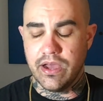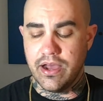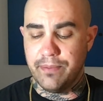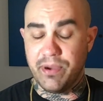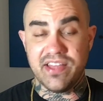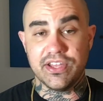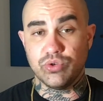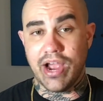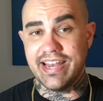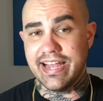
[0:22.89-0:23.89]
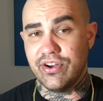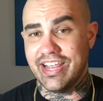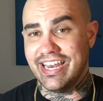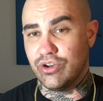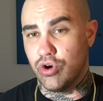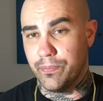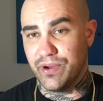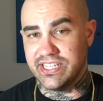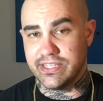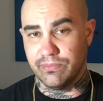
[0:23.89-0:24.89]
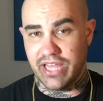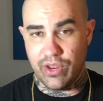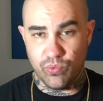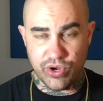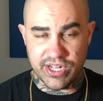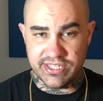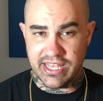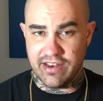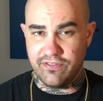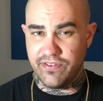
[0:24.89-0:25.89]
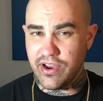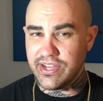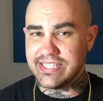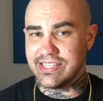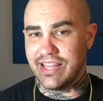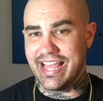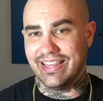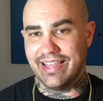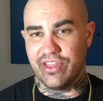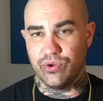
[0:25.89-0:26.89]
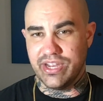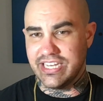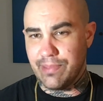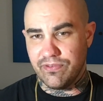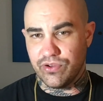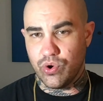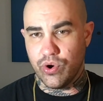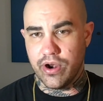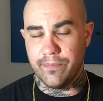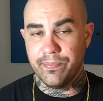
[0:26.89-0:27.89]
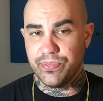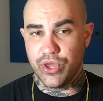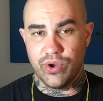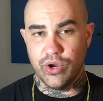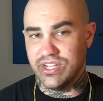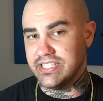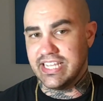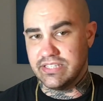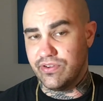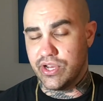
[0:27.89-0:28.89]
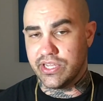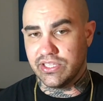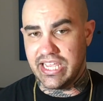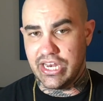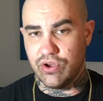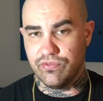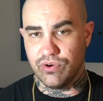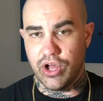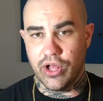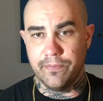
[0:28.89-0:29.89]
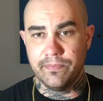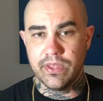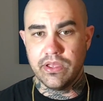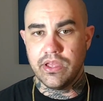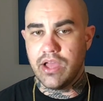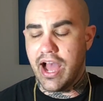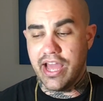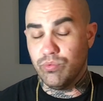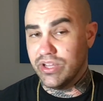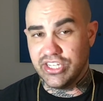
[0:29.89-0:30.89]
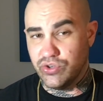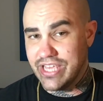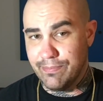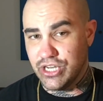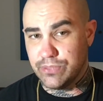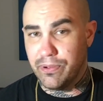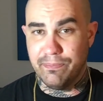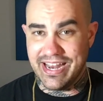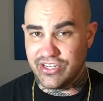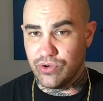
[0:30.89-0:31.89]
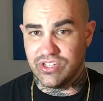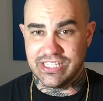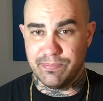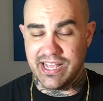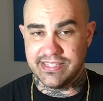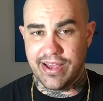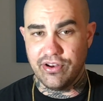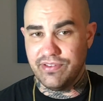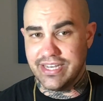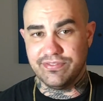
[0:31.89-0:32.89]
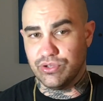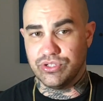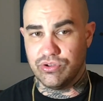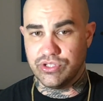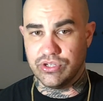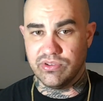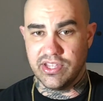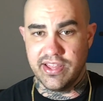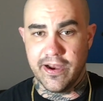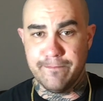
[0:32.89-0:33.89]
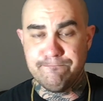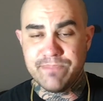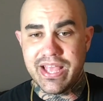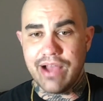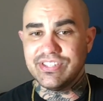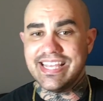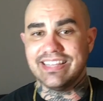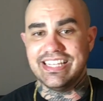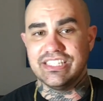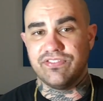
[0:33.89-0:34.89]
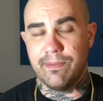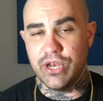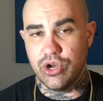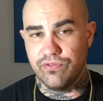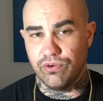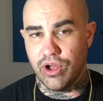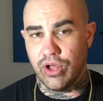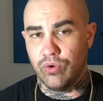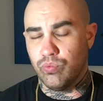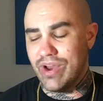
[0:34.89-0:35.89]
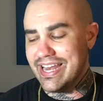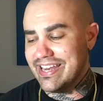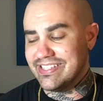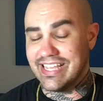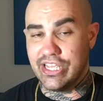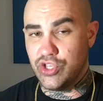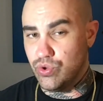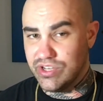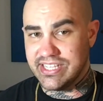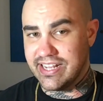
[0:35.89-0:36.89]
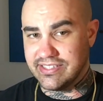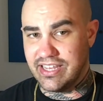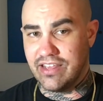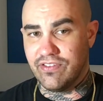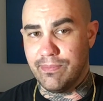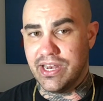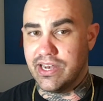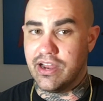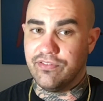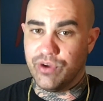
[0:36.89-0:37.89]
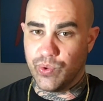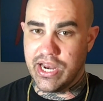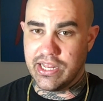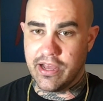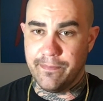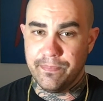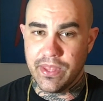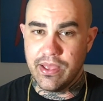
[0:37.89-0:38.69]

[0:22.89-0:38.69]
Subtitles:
By the dry down, it incorporates some light woods and a very slight leathery type of accord, though it always stays very clean overall. I really don't get much pimento and spice out of it if those notes are really there. I would say it leans feminine overall, rated as like unisex leaning feminine on Fragranica.